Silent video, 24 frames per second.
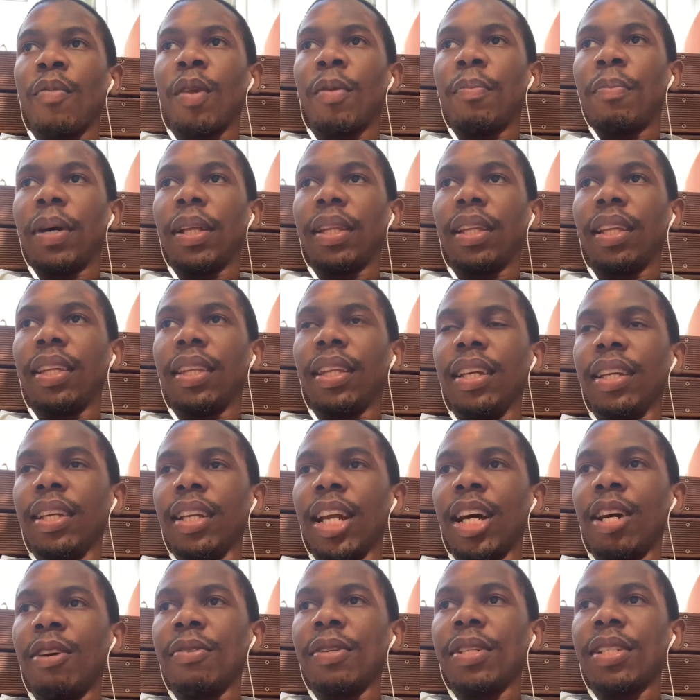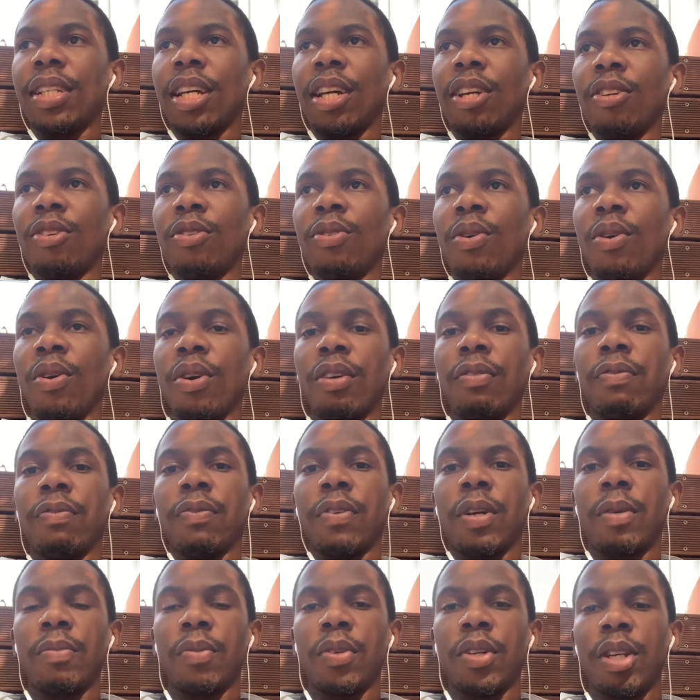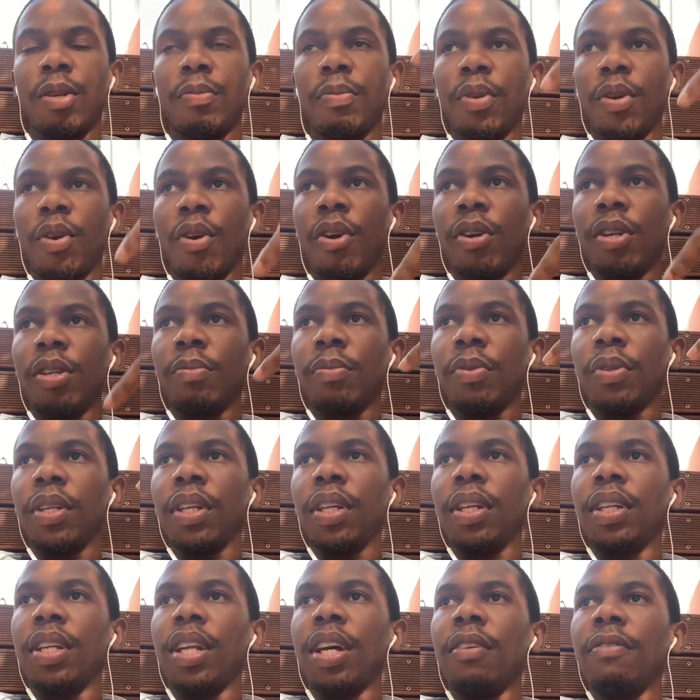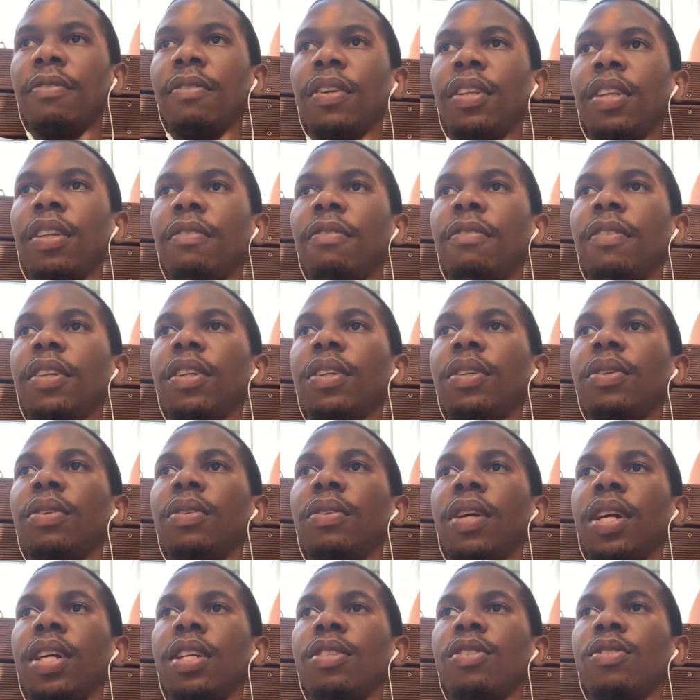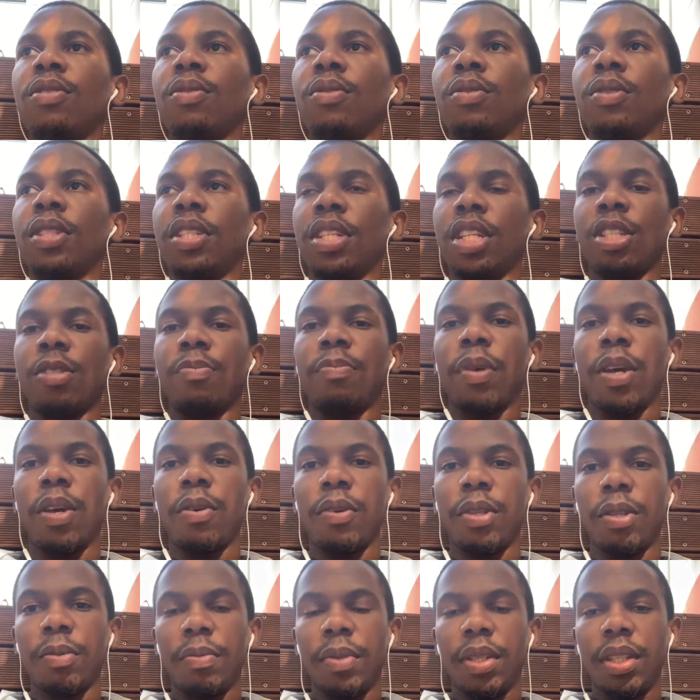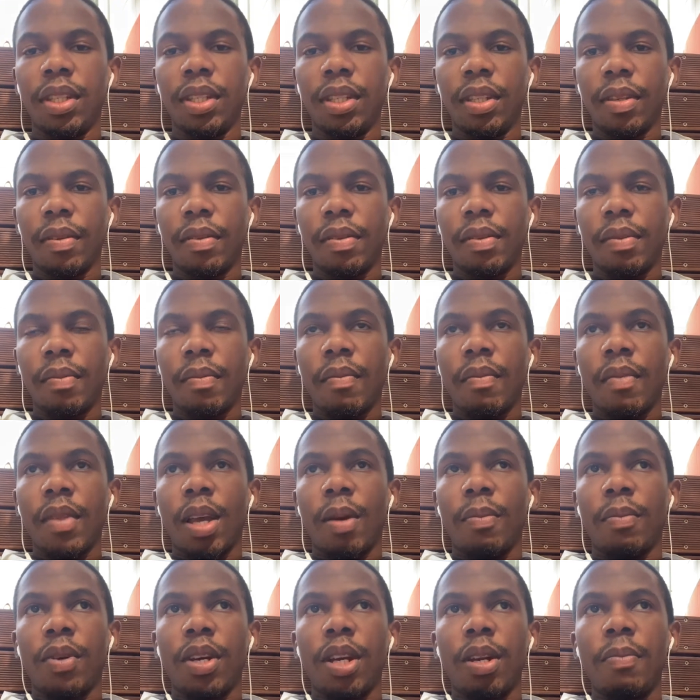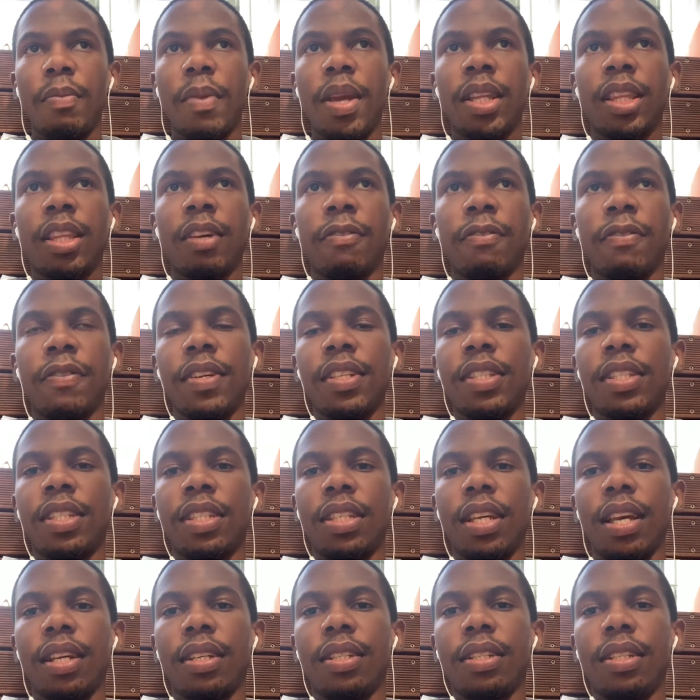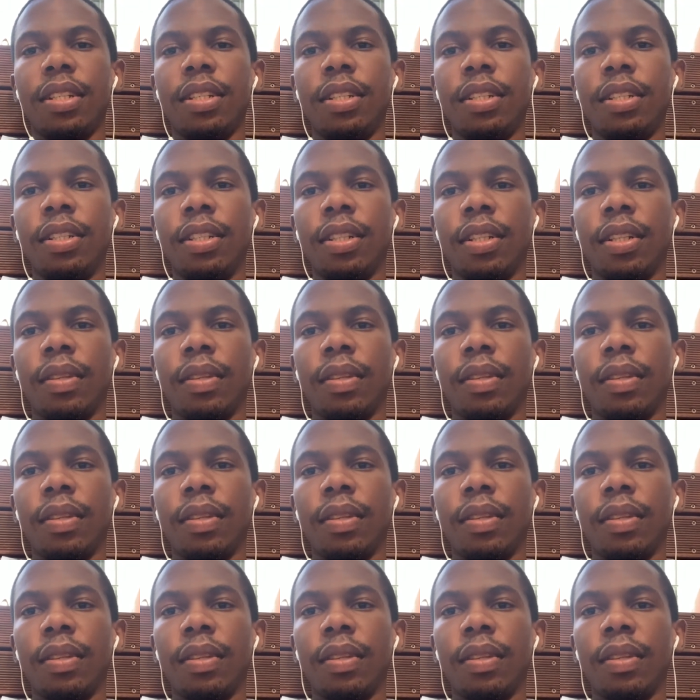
But the thing now is, I don't know if I'm gonna be audible enough in the video, right? So just bear with me. I'm gonna make the first section.